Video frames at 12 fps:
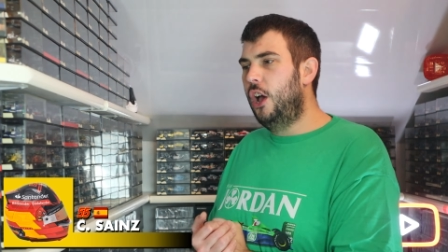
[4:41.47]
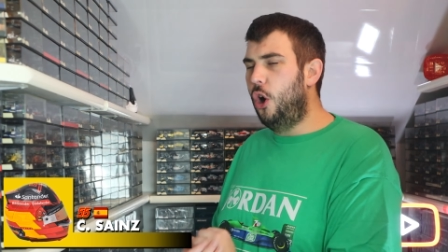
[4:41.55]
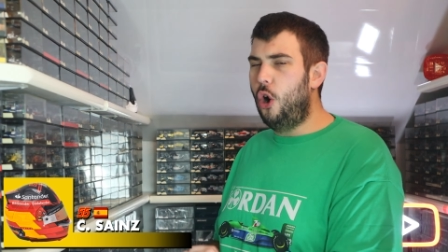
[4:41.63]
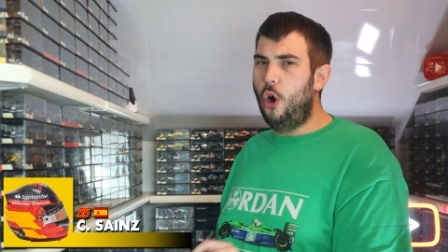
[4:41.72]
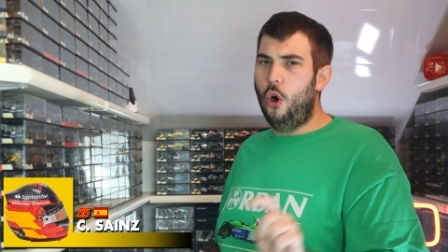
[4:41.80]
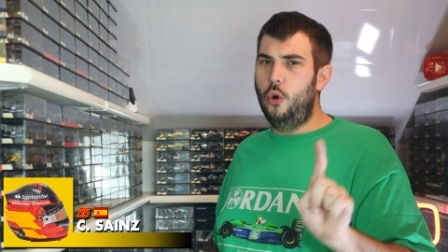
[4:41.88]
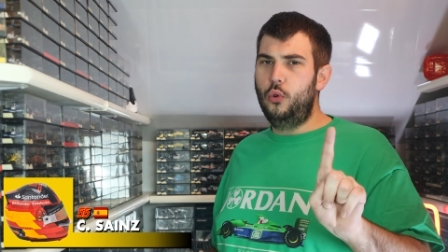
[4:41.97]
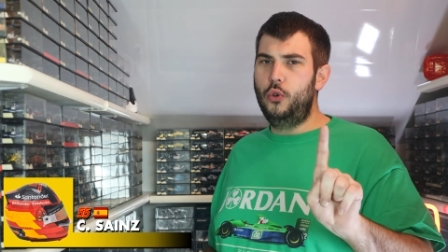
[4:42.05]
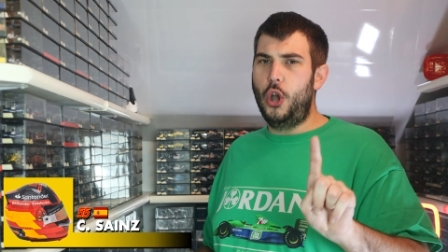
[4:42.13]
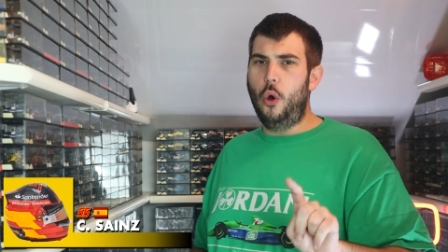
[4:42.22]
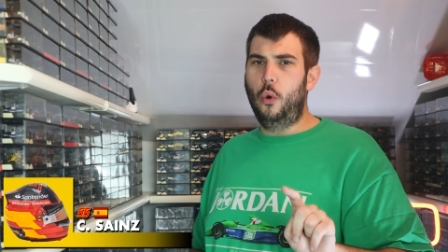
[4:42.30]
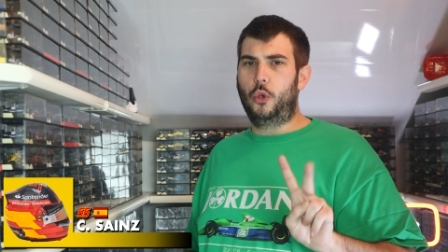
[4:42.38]
Or
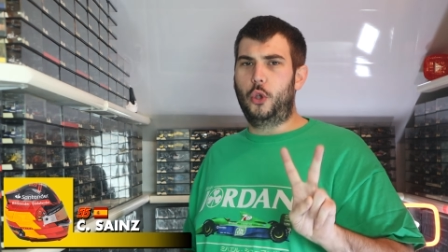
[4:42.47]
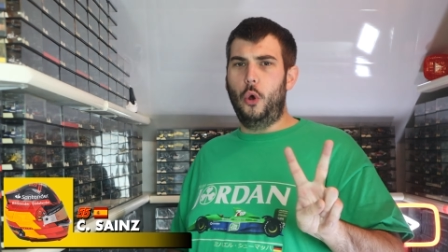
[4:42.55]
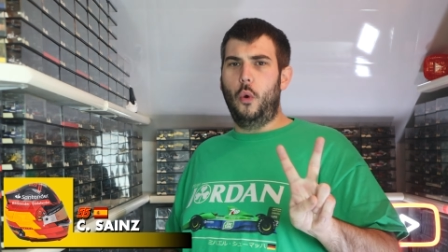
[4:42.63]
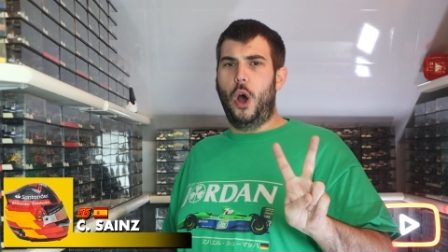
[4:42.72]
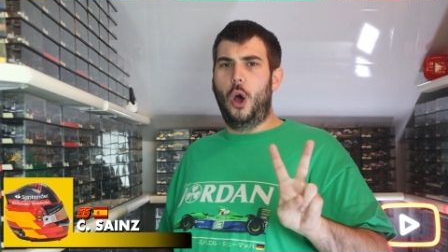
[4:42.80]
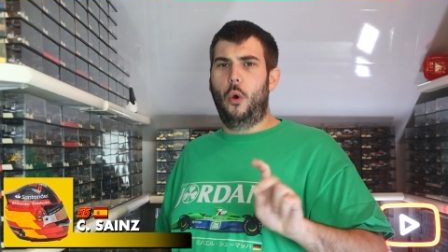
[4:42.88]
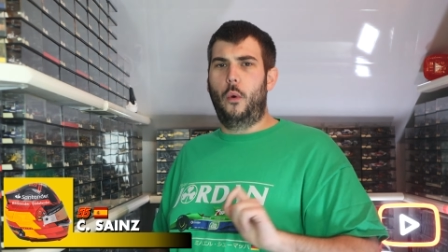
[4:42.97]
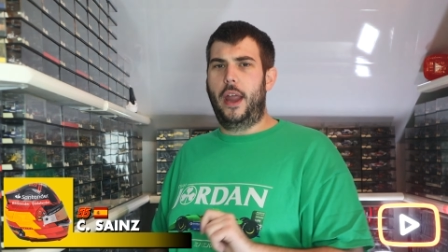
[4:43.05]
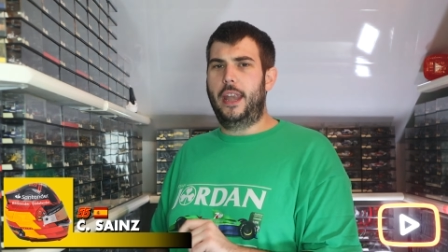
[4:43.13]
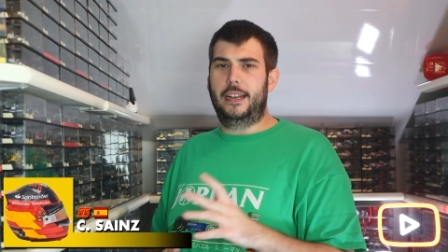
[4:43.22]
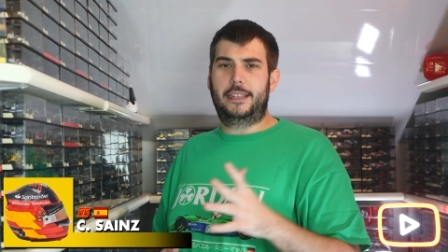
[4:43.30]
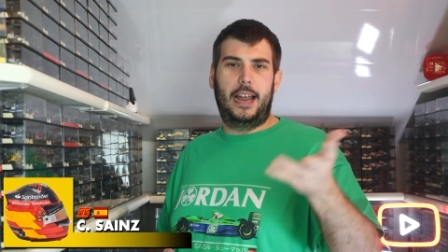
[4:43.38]
uno duo
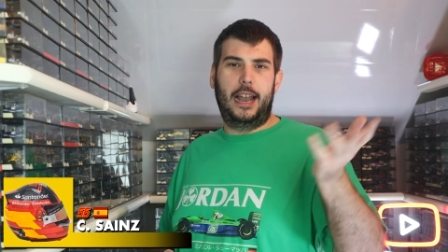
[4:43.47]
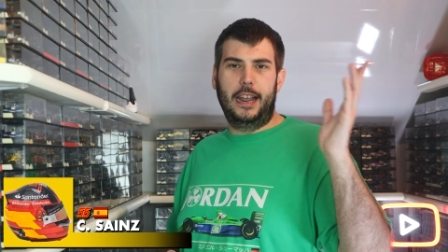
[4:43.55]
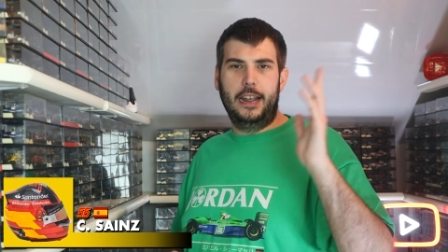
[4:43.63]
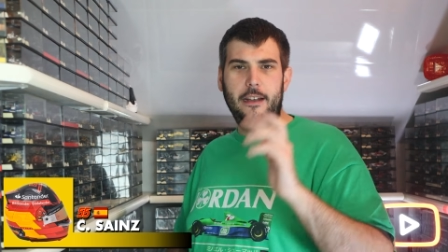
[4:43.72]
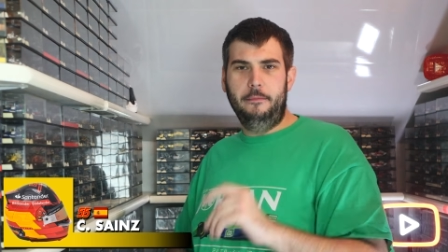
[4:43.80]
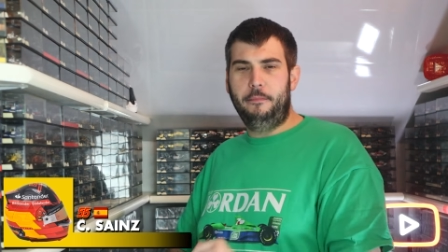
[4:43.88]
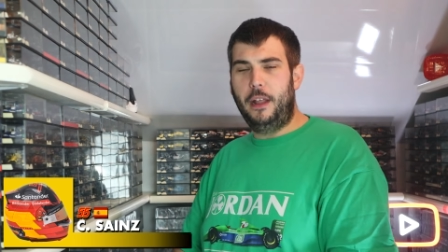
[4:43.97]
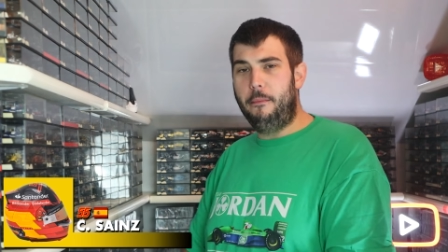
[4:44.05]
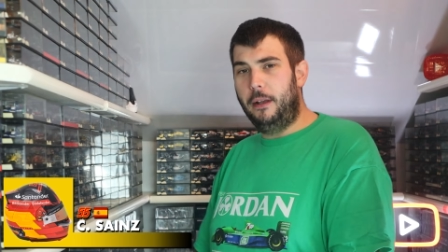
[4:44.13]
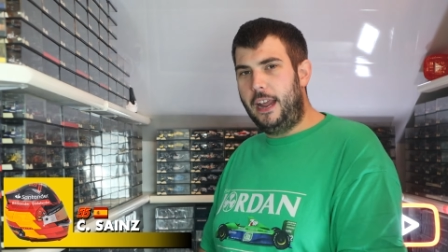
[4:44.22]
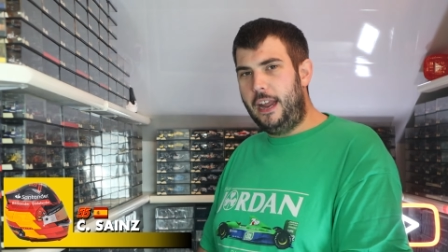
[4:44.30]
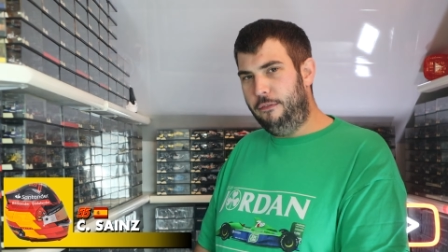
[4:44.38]
in Italian, I
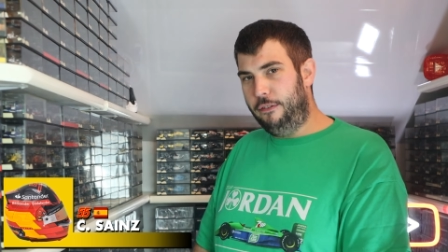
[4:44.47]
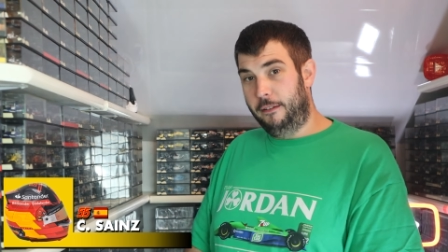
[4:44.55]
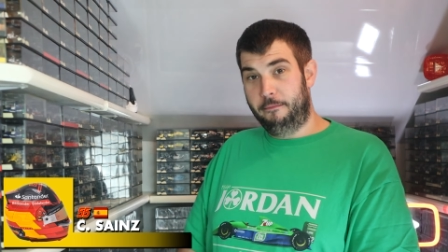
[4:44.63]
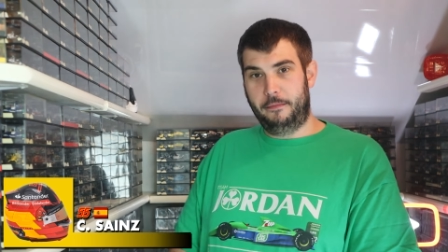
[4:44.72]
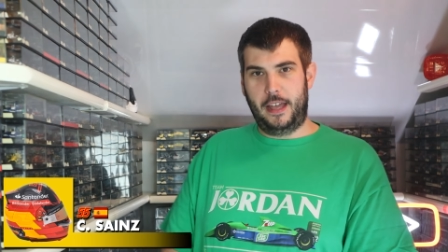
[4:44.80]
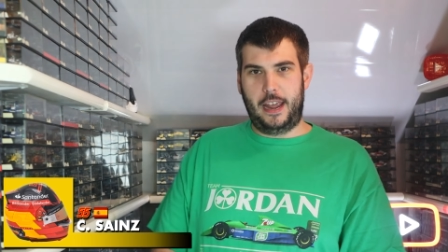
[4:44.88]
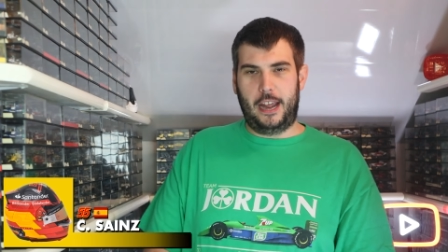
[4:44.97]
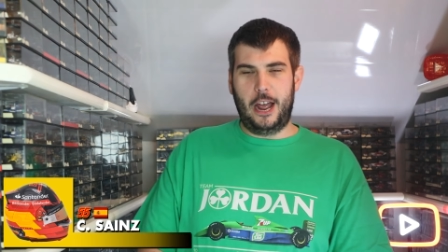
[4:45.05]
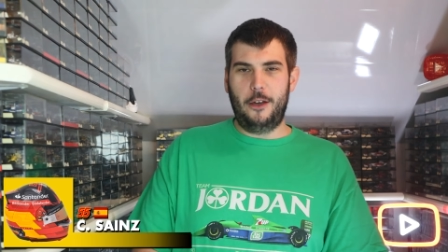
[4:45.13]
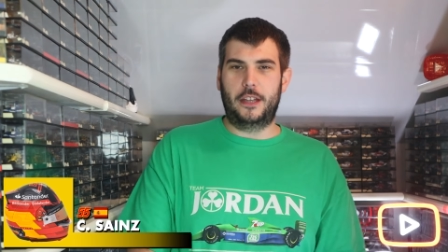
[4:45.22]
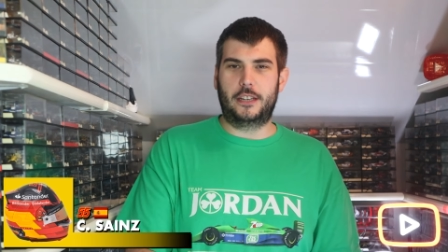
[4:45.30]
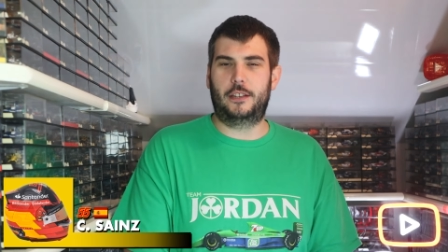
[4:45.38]
believe. There you
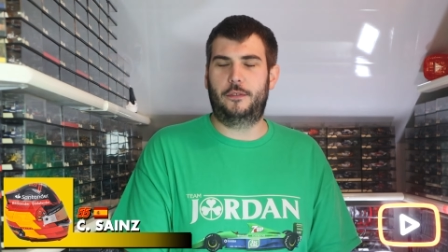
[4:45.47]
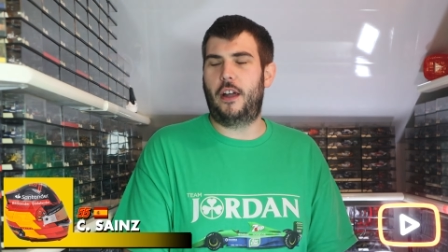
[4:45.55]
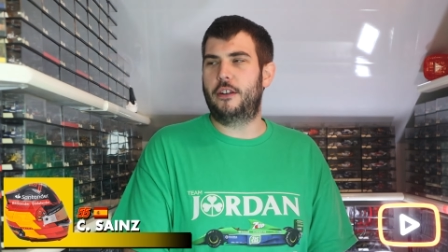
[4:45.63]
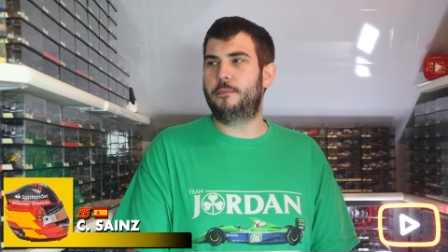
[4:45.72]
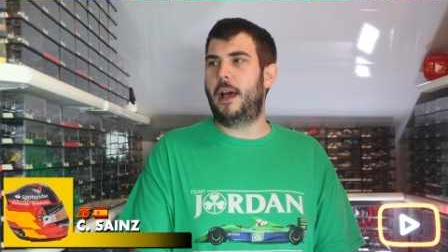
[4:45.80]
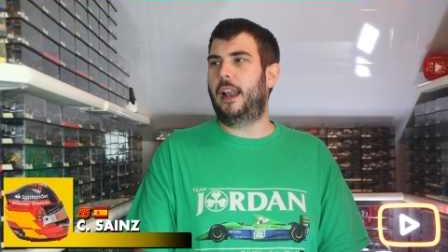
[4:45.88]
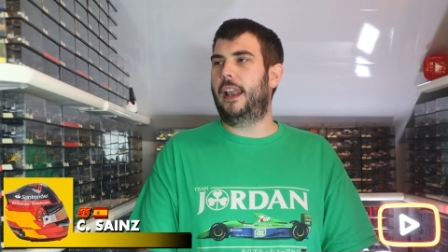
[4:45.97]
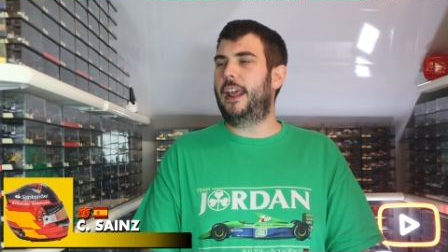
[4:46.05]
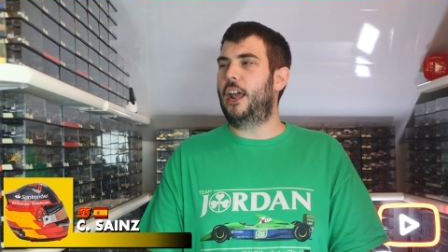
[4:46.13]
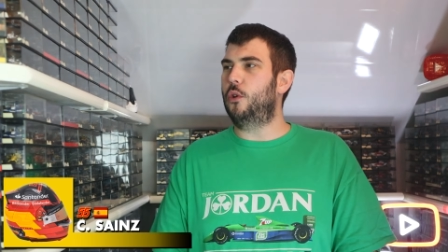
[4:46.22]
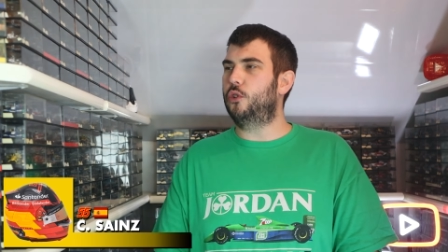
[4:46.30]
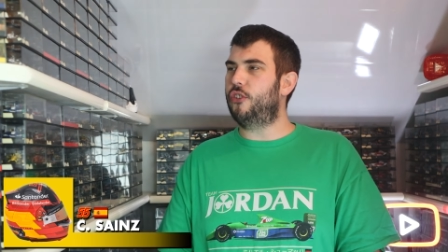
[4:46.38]
go. That's as far as my
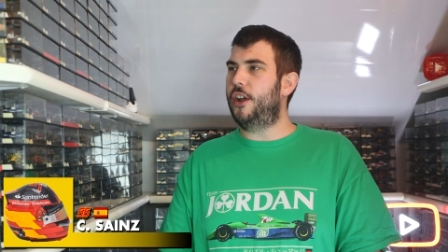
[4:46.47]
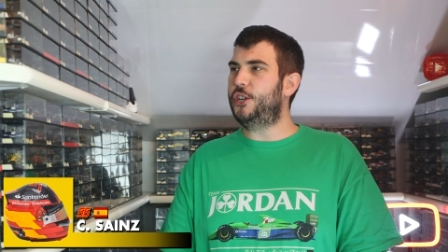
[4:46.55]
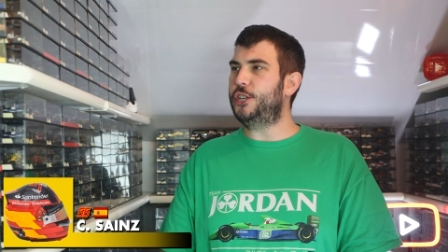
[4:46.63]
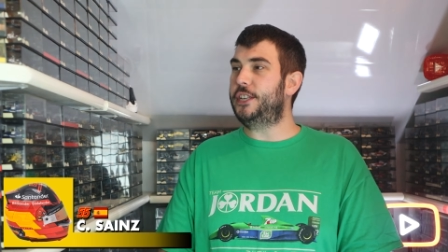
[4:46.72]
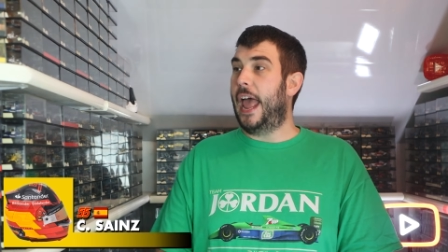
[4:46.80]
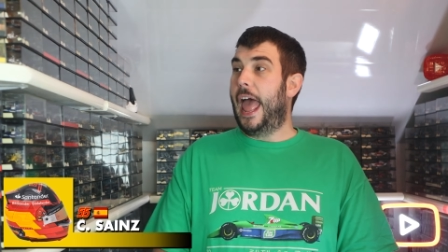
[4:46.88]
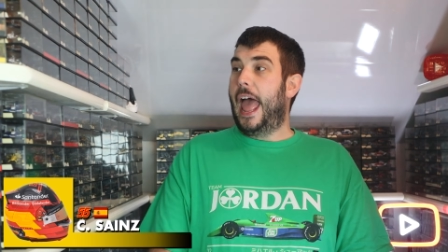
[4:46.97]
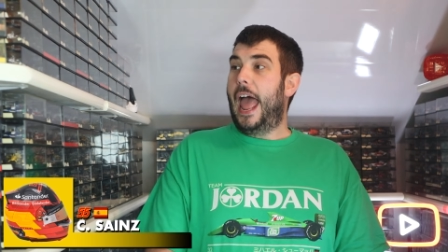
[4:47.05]
lingo stretches.